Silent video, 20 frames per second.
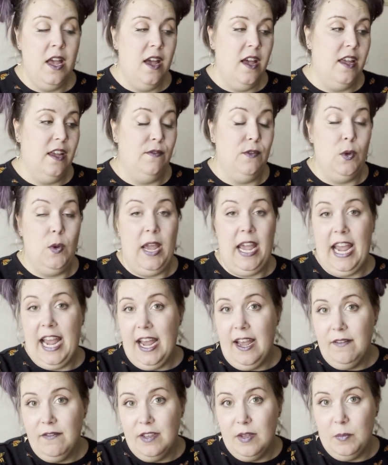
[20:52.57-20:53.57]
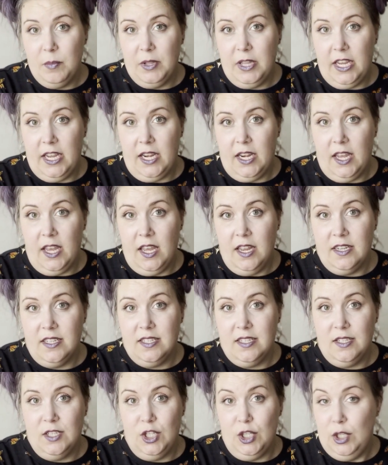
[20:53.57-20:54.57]
If you haven't played
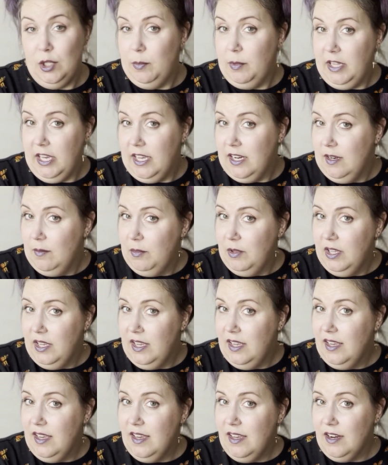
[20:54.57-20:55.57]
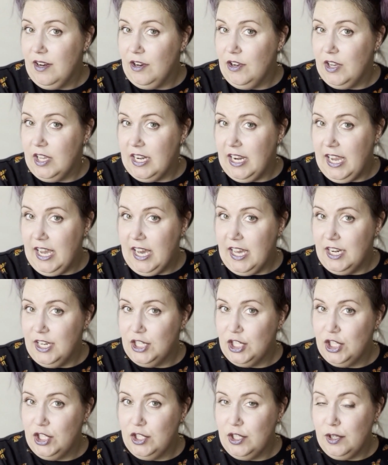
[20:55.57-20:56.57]
it, do you plan on playing it? Are you gonna add
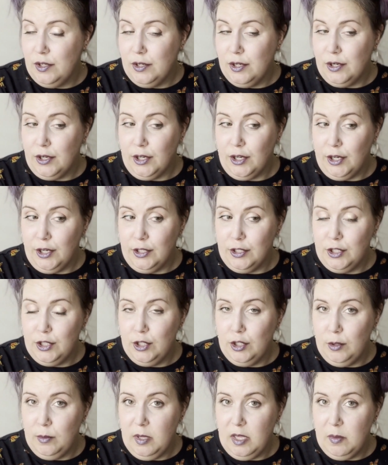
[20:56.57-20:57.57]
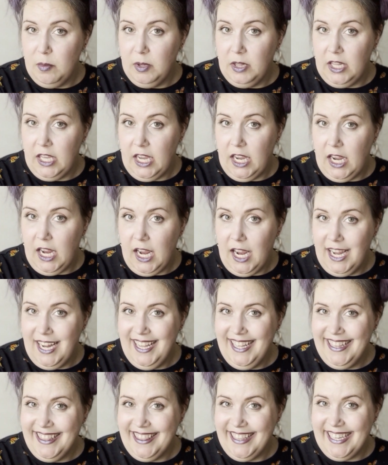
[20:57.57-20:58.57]
it to your to be played
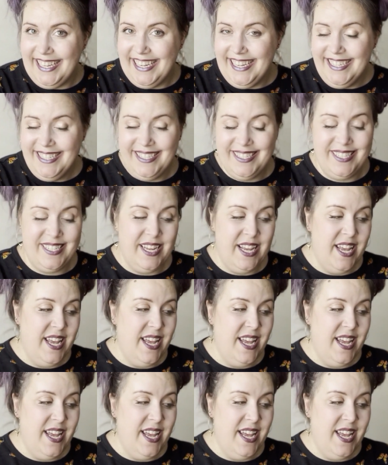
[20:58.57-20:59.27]
list?